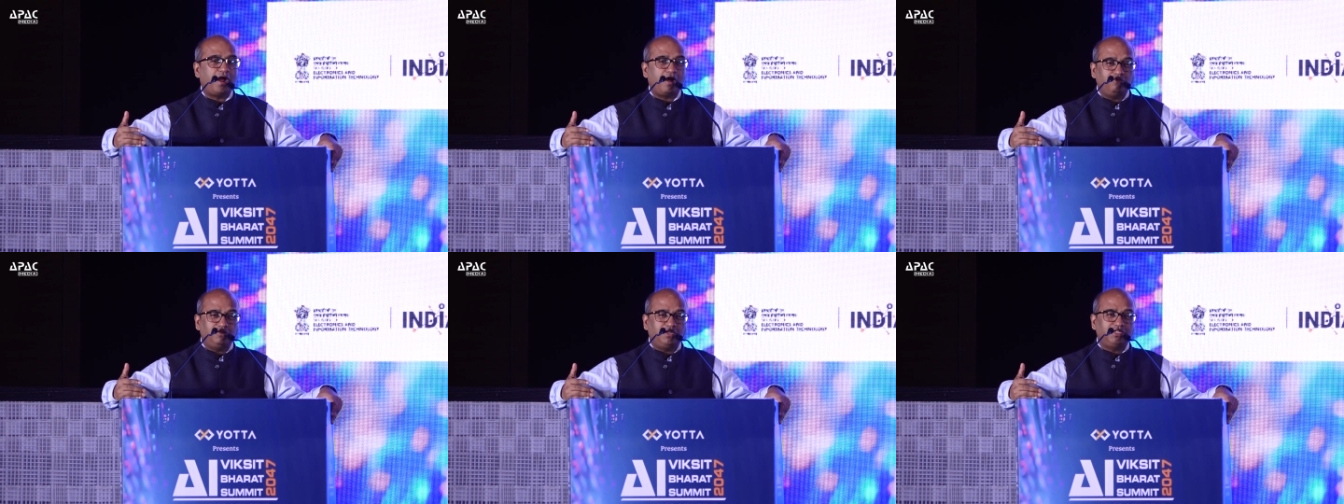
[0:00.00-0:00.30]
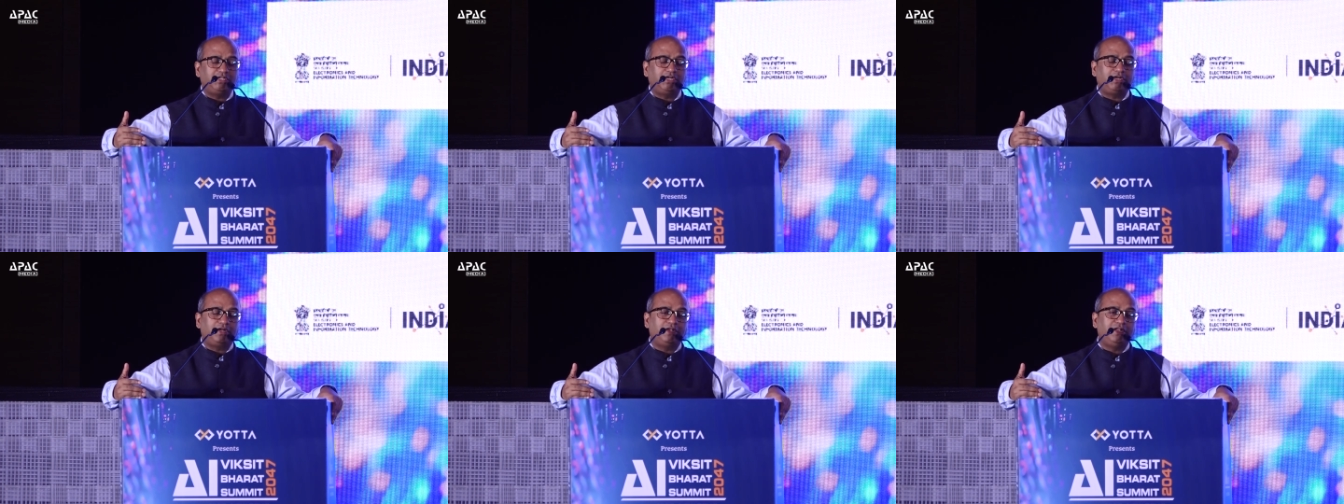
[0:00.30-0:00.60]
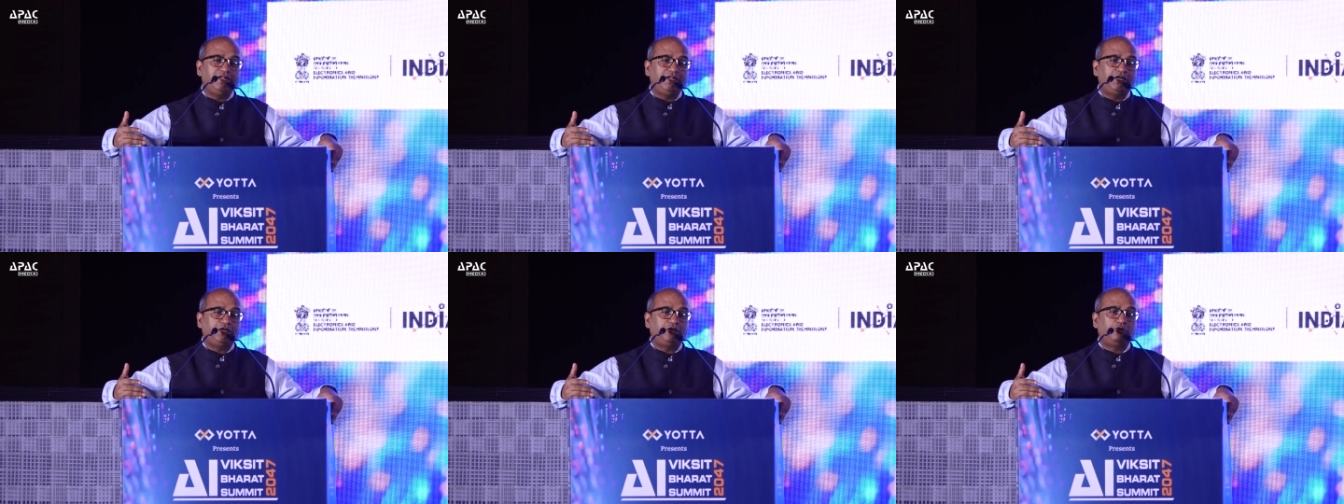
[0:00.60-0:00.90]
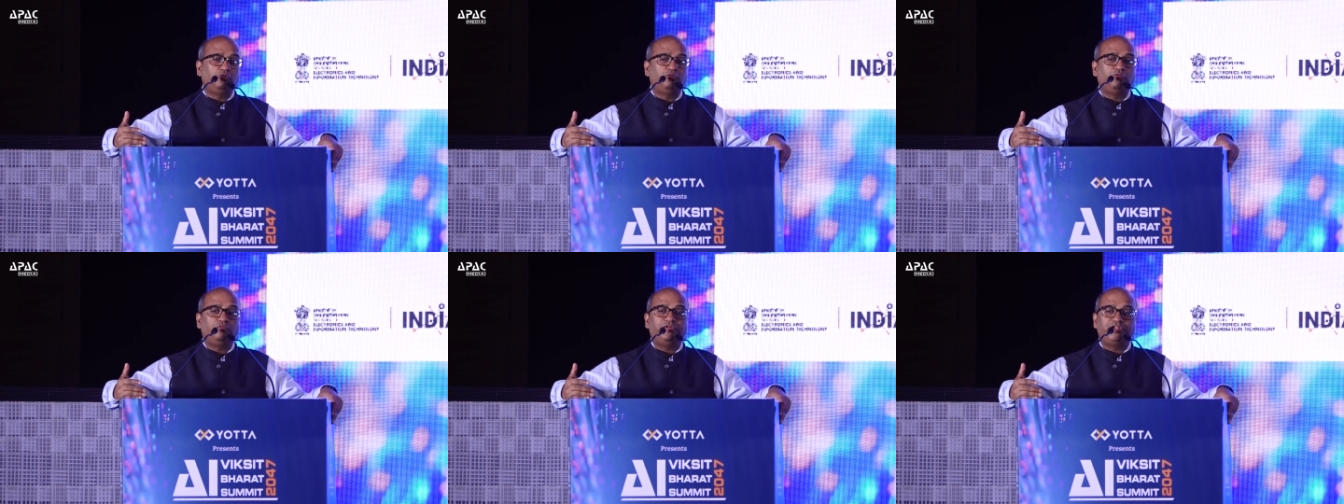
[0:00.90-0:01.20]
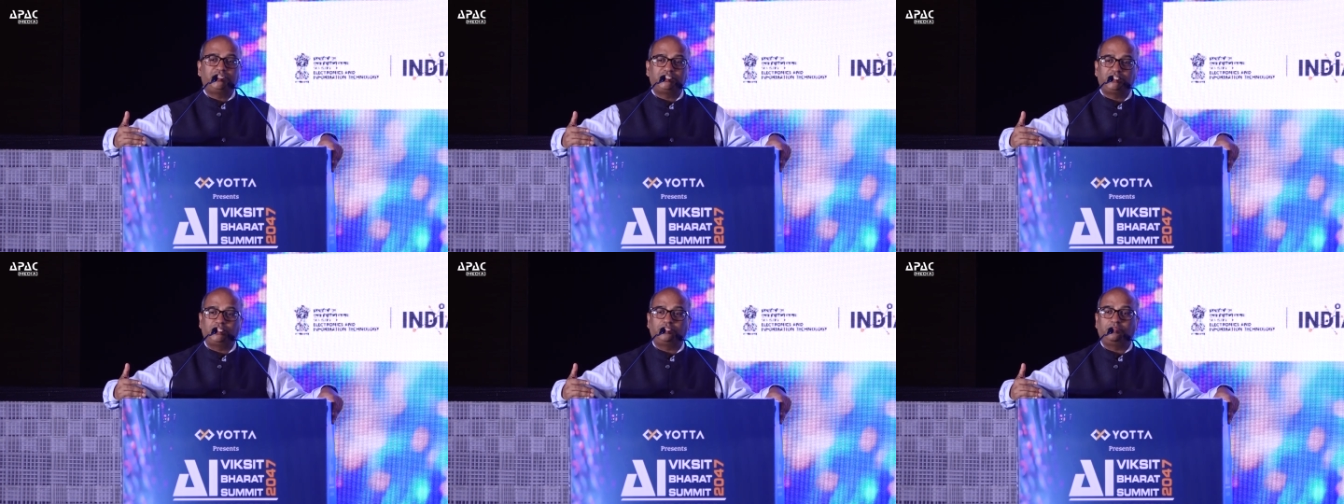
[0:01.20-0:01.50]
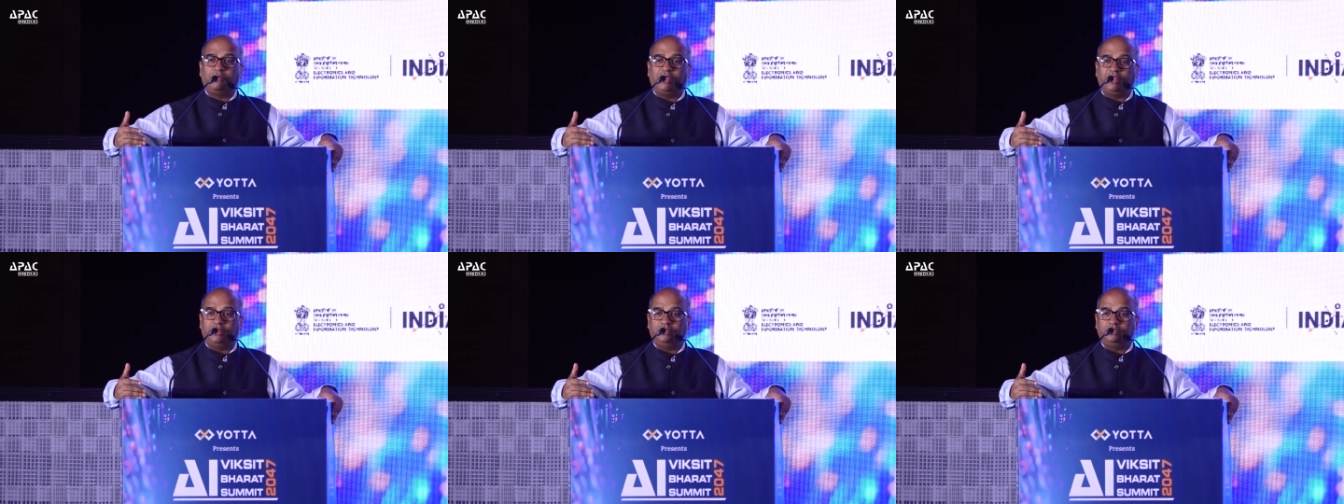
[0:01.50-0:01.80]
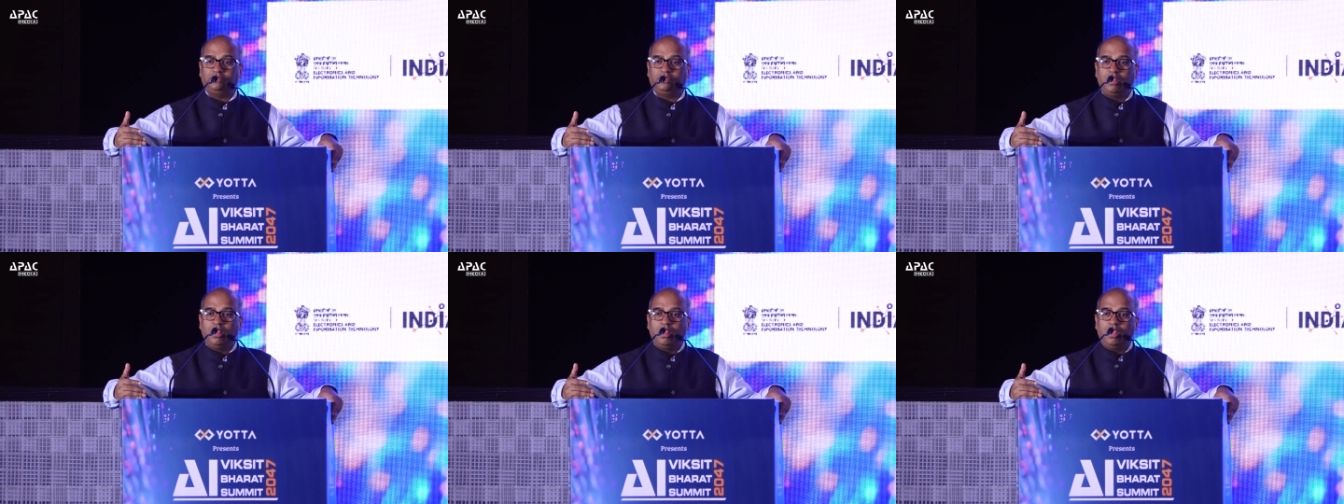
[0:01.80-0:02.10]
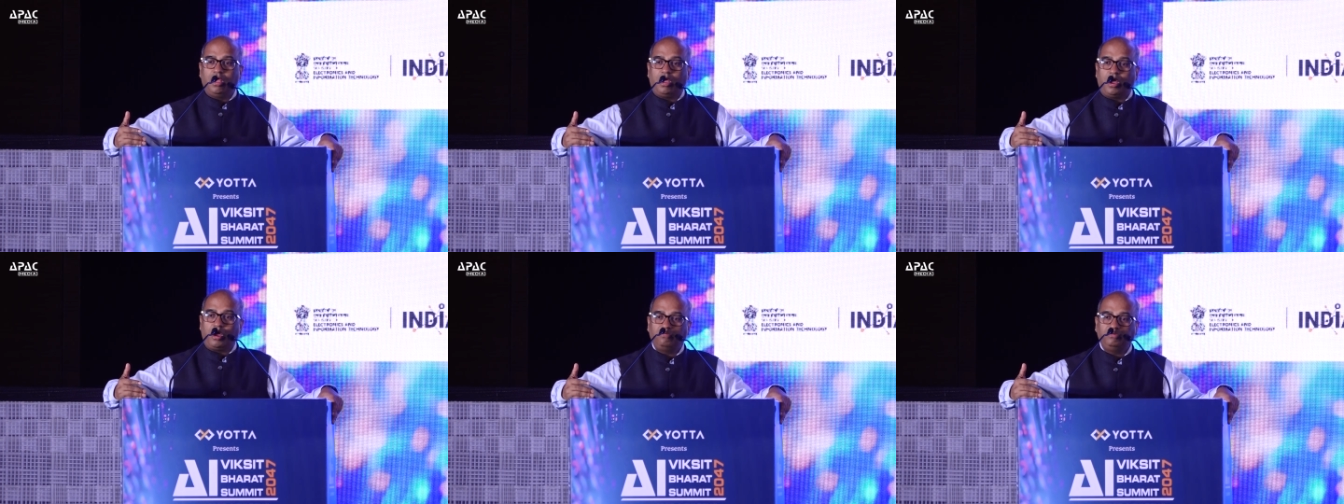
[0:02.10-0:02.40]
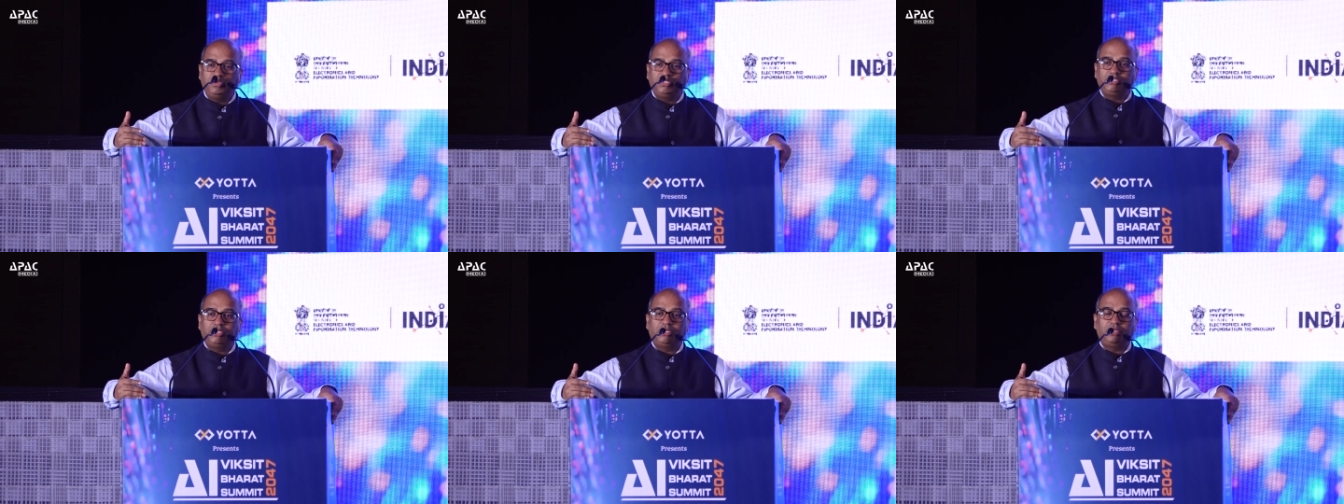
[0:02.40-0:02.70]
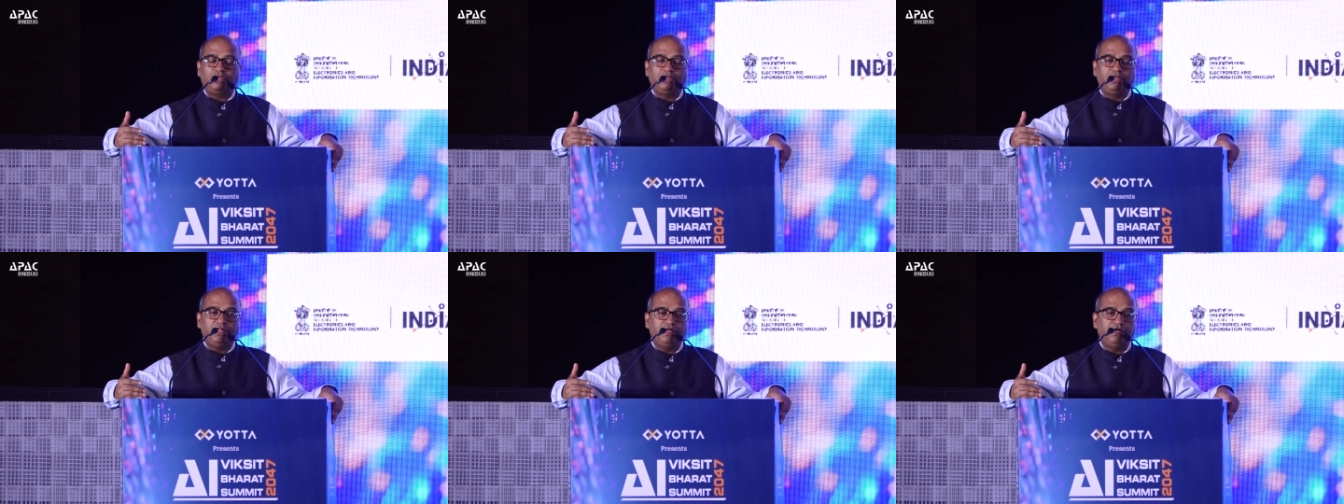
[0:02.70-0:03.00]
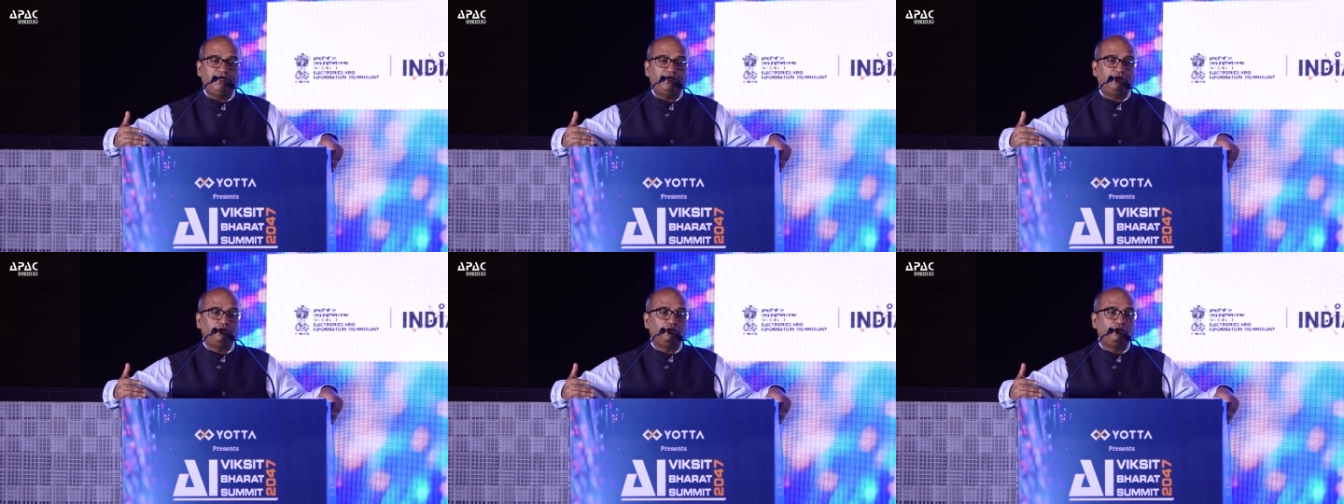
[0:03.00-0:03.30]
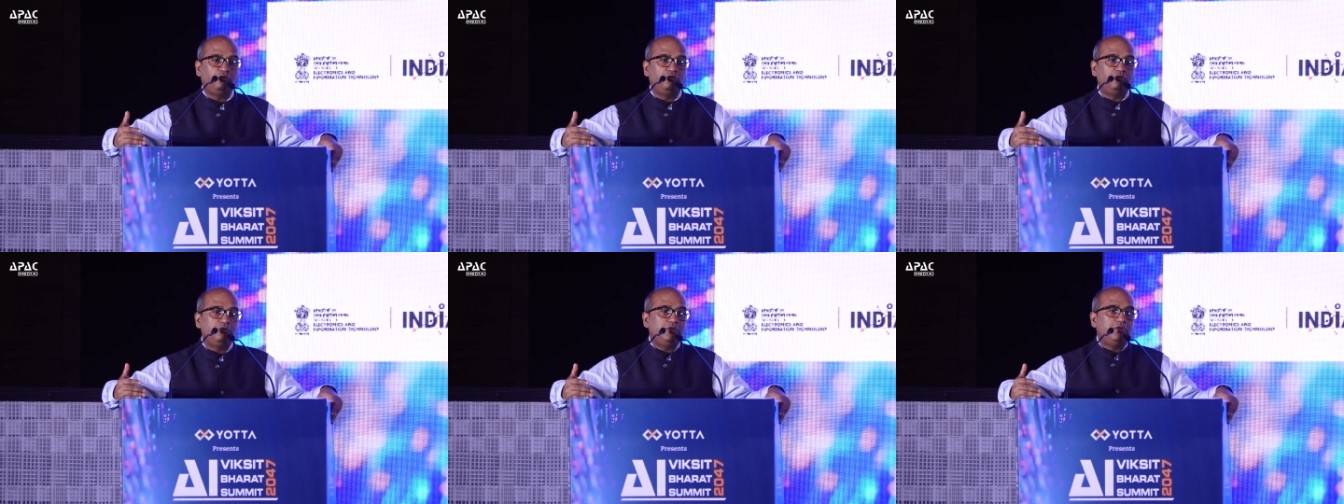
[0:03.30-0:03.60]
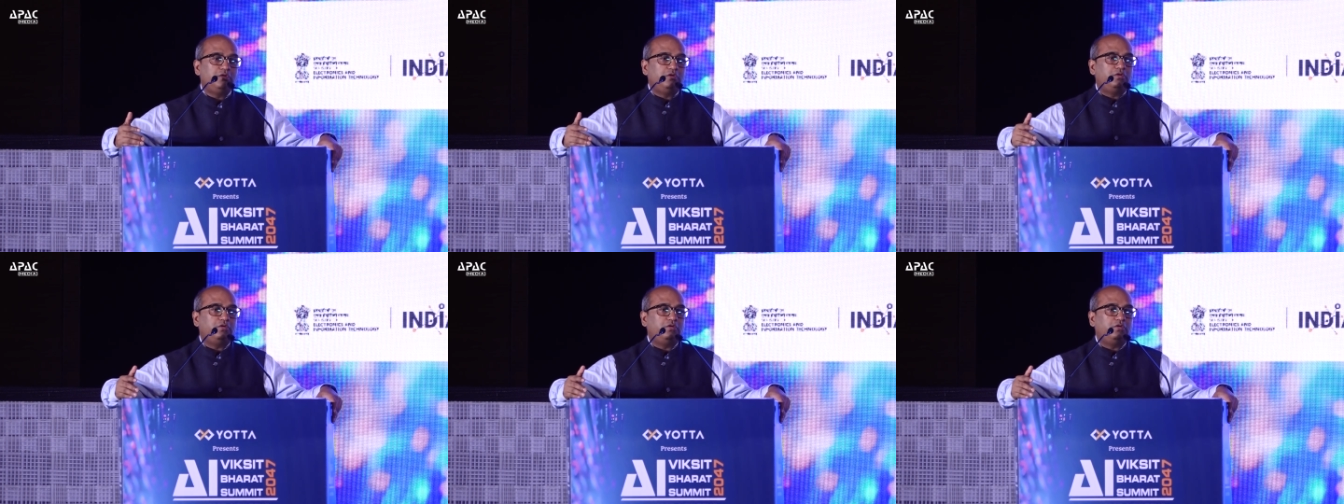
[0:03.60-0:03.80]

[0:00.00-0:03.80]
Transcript: How does it lead to Viksit Bharat? How does it lead to,